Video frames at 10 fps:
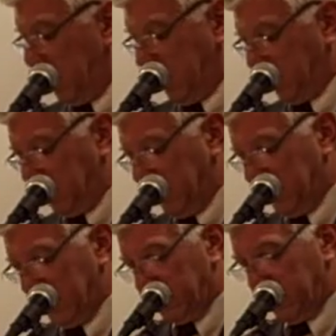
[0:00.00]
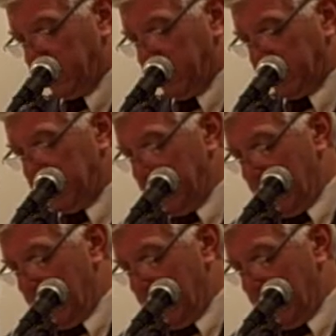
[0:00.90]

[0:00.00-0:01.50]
people in that district.